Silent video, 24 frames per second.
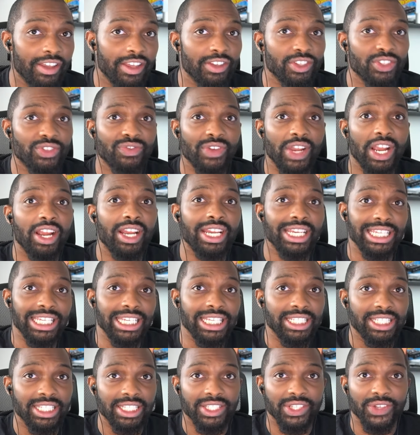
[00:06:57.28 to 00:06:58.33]
was very
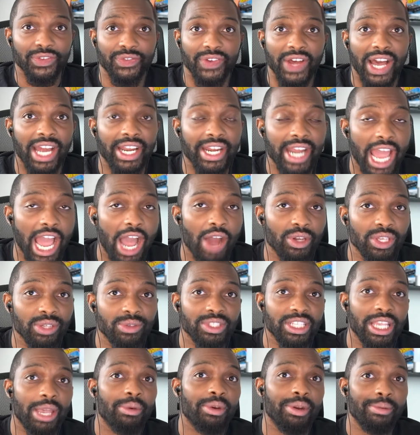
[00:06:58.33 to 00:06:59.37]
easy to find how he
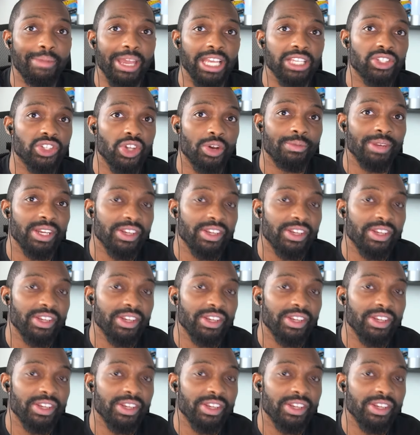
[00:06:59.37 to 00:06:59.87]
was able to make so many